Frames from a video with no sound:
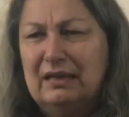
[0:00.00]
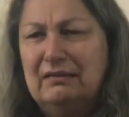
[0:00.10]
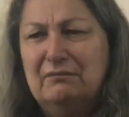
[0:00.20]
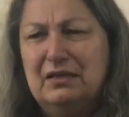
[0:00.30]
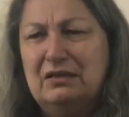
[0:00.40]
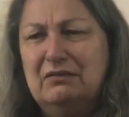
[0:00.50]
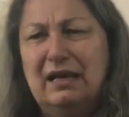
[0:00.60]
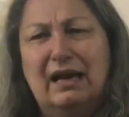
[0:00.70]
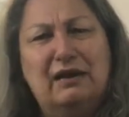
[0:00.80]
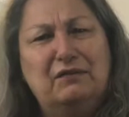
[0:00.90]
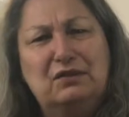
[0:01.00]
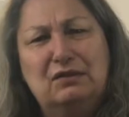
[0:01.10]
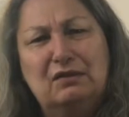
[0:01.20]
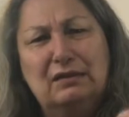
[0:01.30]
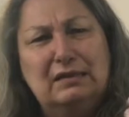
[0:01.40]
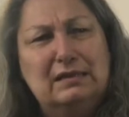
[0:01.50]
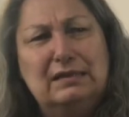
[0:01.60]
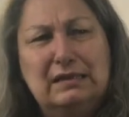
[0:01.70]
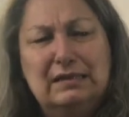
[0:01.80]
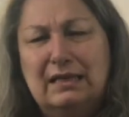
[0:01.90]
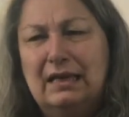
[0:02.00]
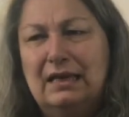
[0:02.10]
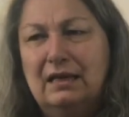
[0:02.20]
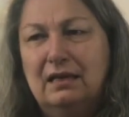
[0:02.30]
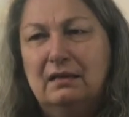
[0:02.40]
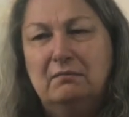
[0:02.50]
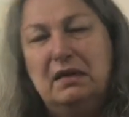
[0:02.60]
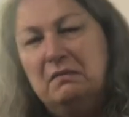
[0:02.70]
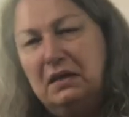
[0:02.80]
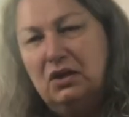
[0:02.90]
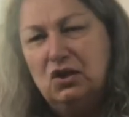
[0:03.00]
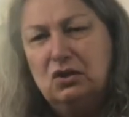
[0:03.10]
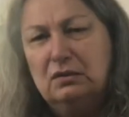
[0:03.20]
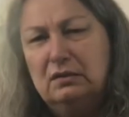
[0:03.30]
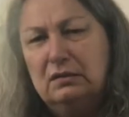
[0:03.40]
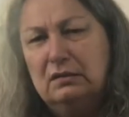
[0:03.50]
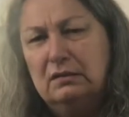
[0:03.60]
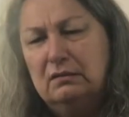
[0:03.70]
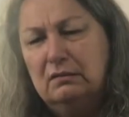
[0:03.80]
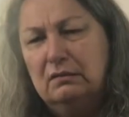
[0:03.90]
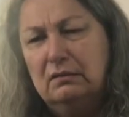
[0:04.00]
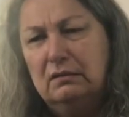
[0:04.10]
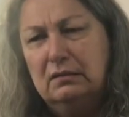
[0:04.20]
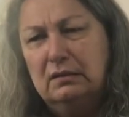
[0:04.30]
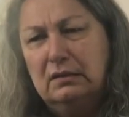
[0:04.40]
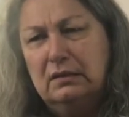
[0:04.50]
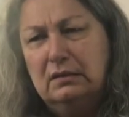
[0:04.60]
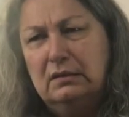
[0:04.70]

And we don't have to constantly say, maybe I shouldn't, or